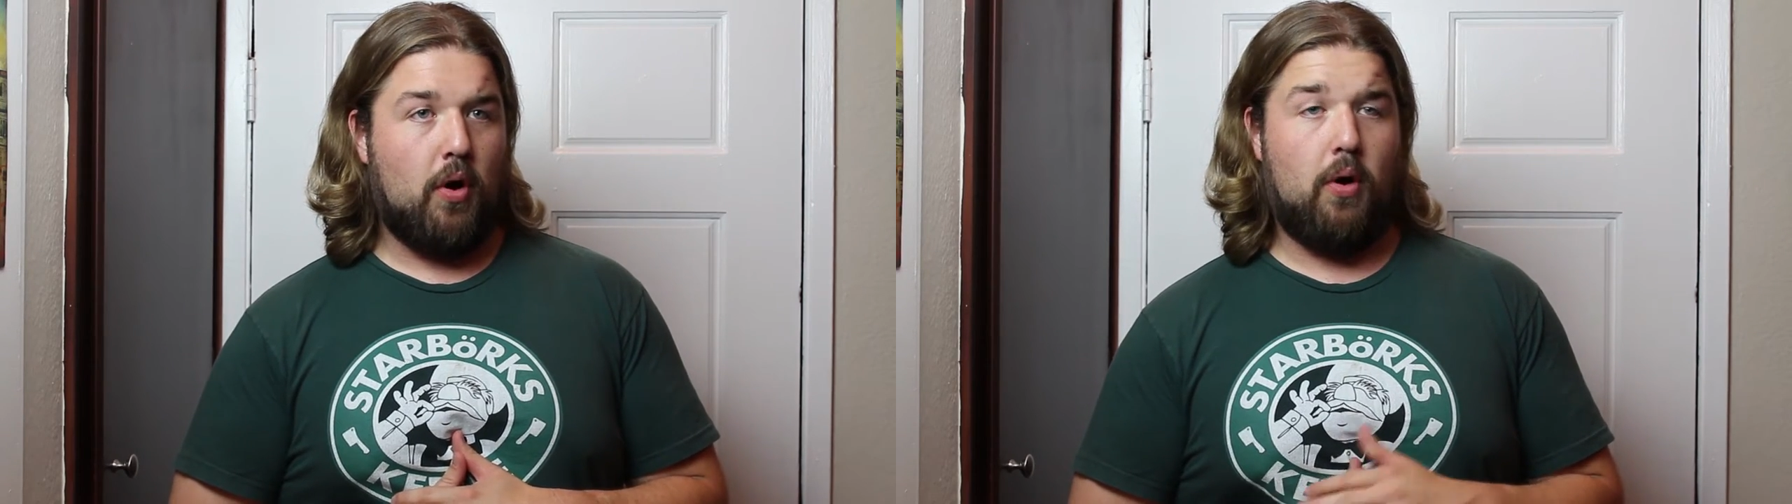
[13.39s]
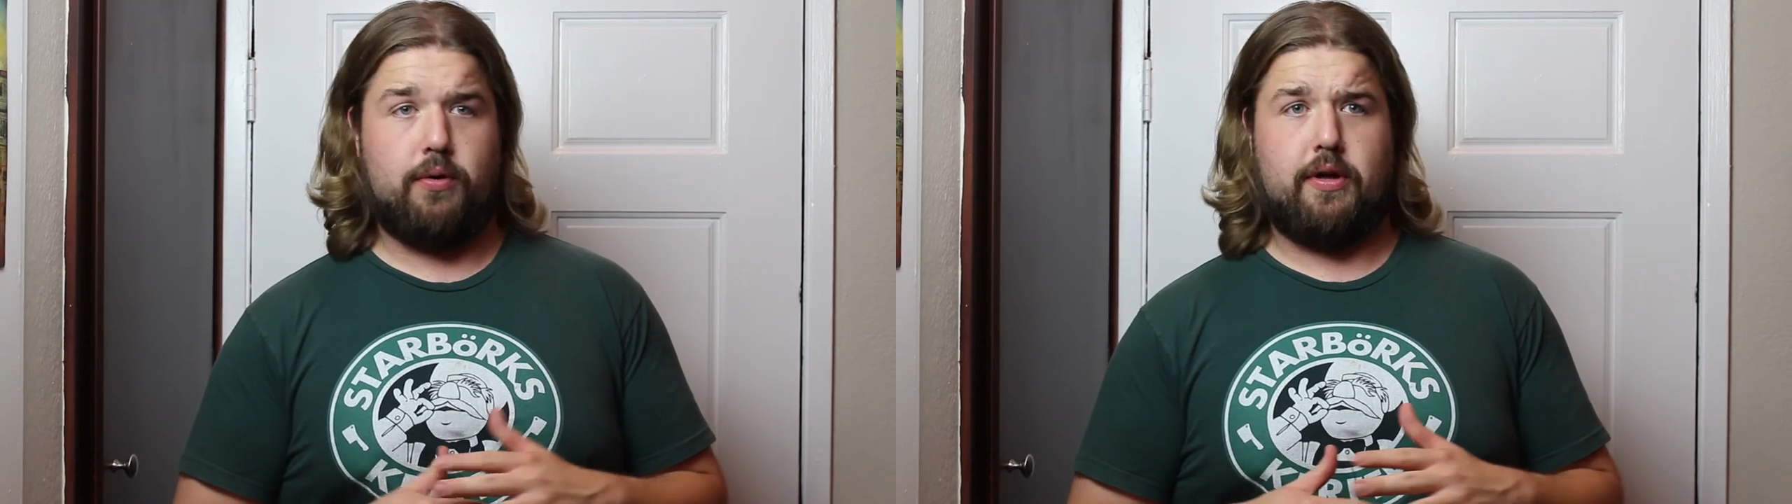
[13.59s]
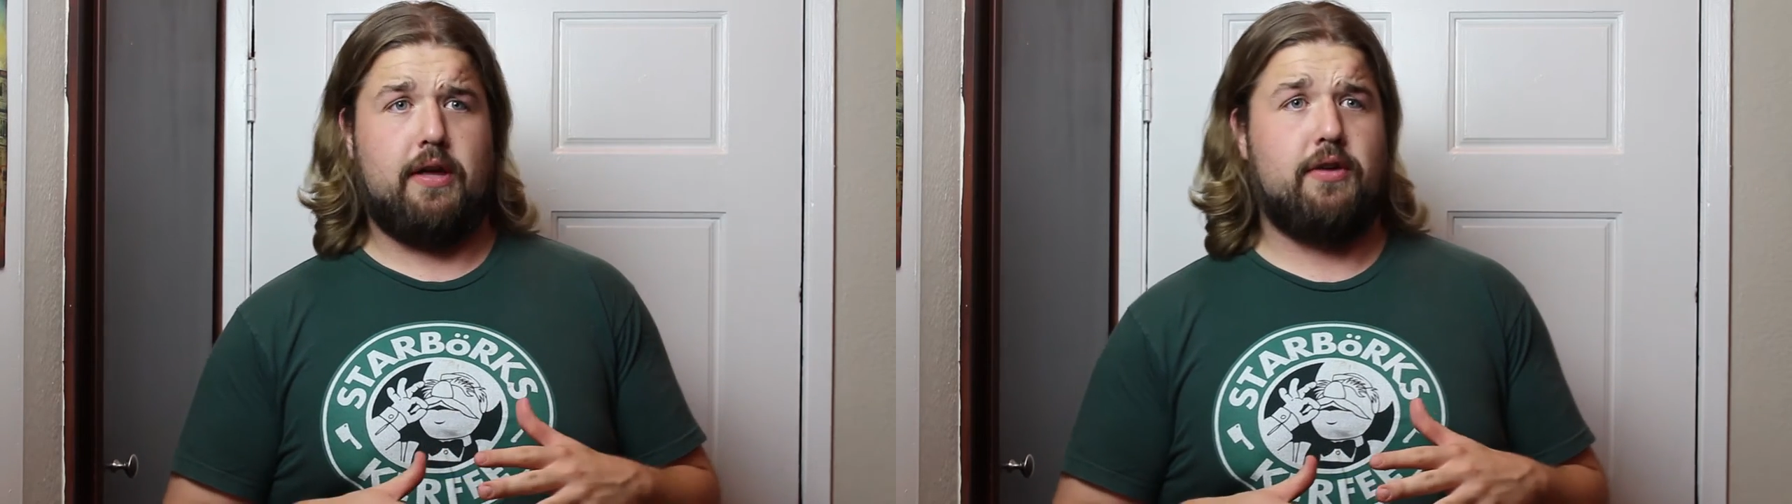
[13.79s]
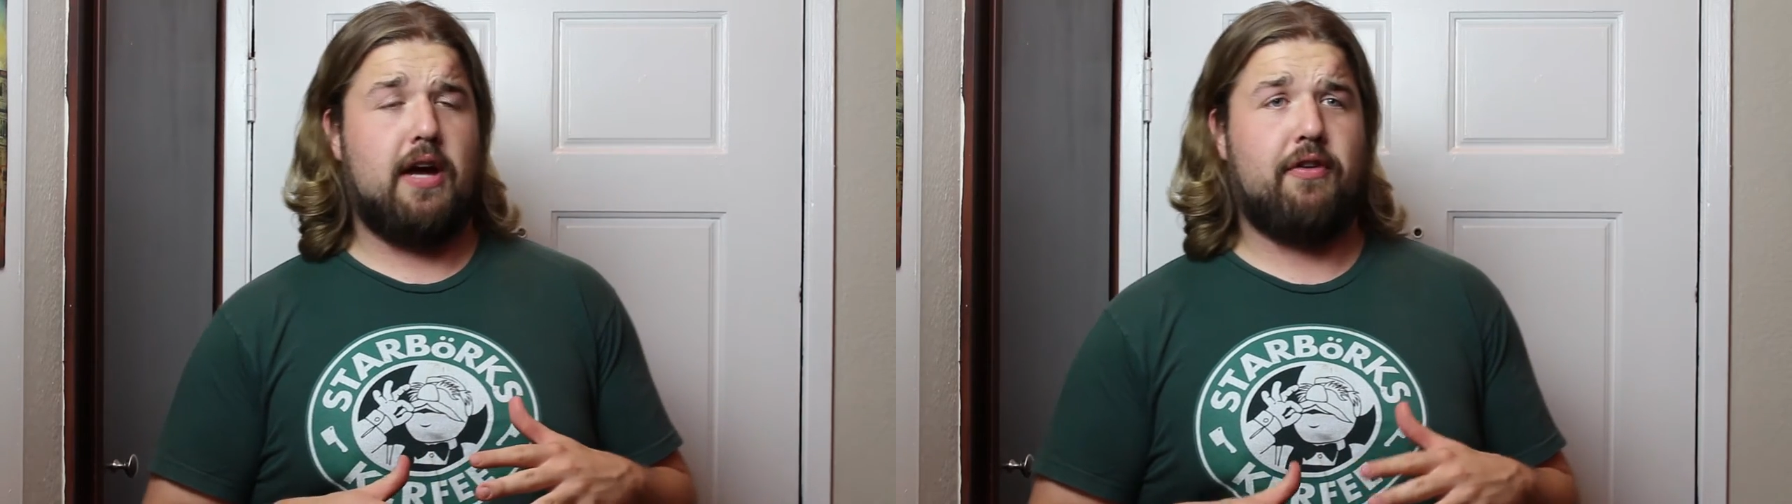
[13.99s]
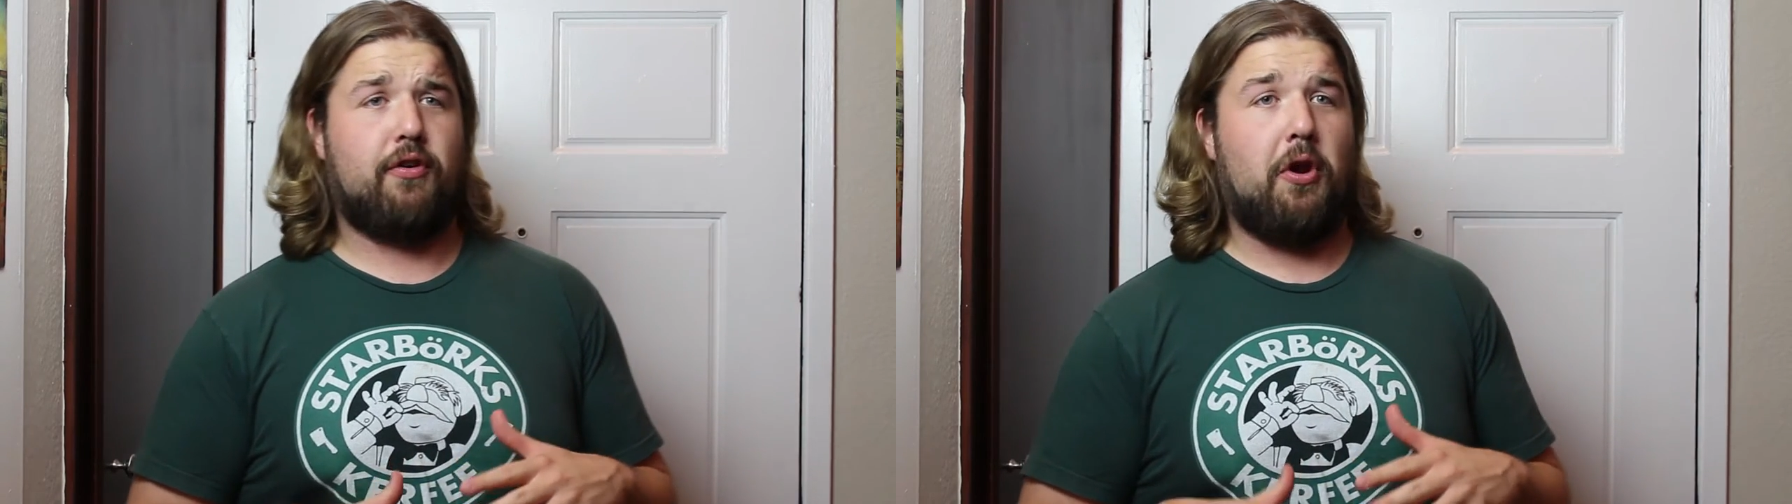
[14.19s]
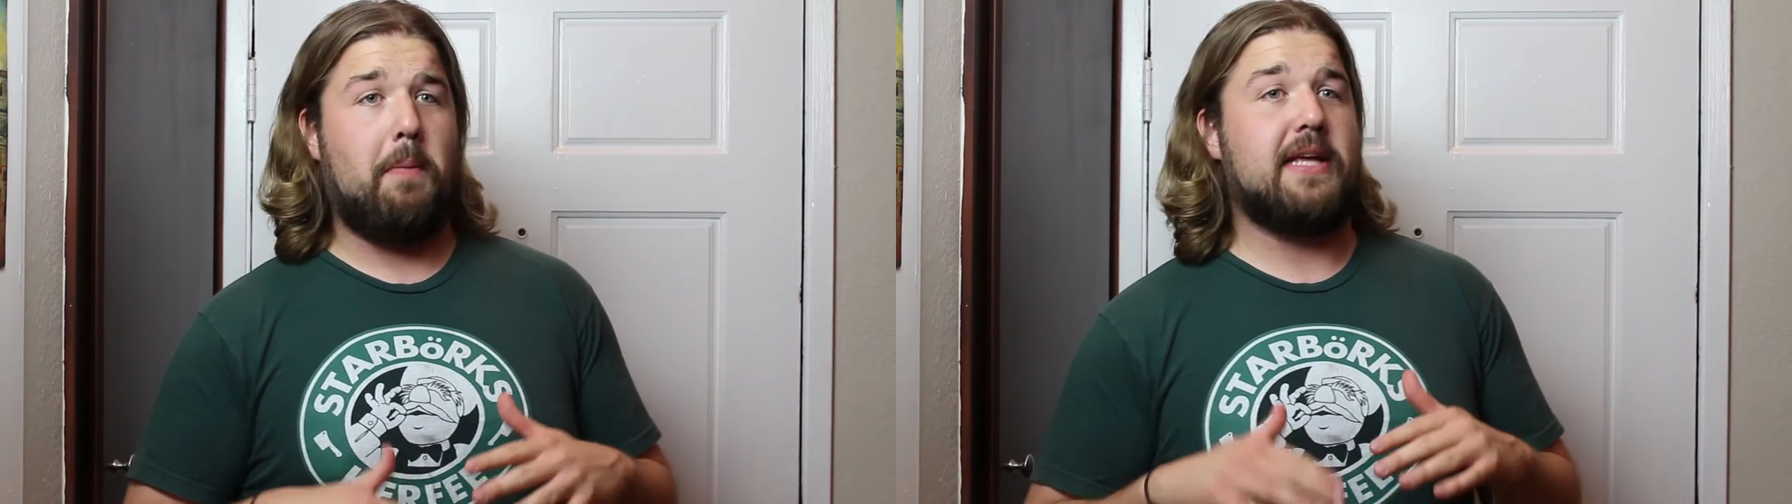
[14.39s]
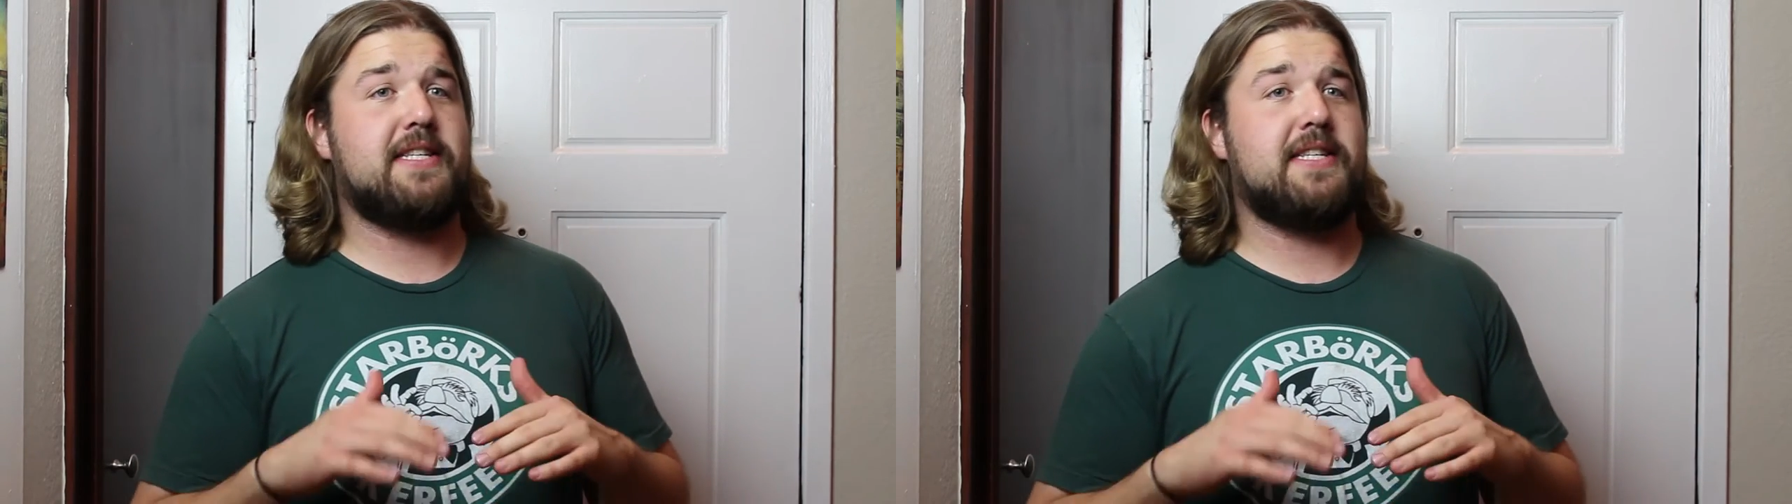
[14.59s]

Oh, okay, you guys are going to be